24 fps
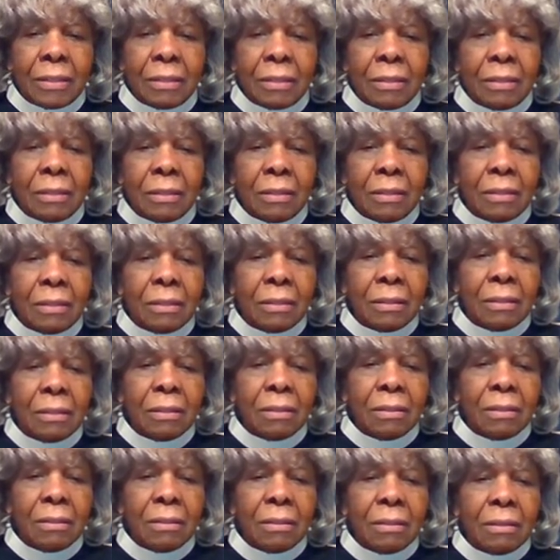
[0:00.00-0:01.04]

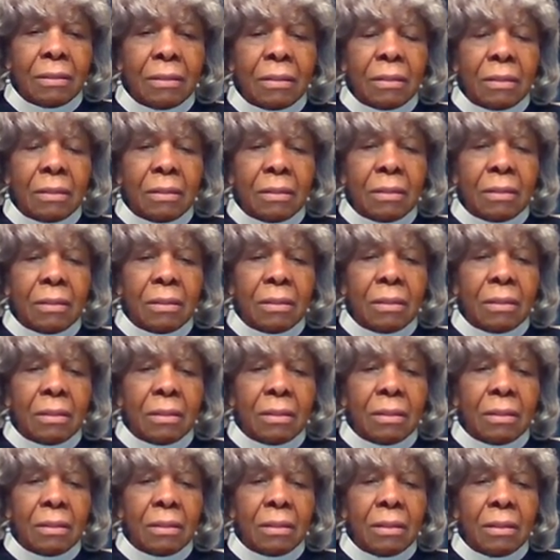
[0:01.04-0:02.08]

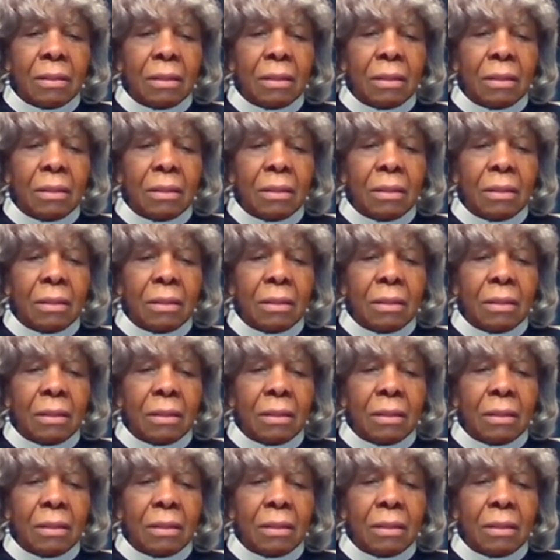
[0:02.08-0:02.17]
Nothing is said.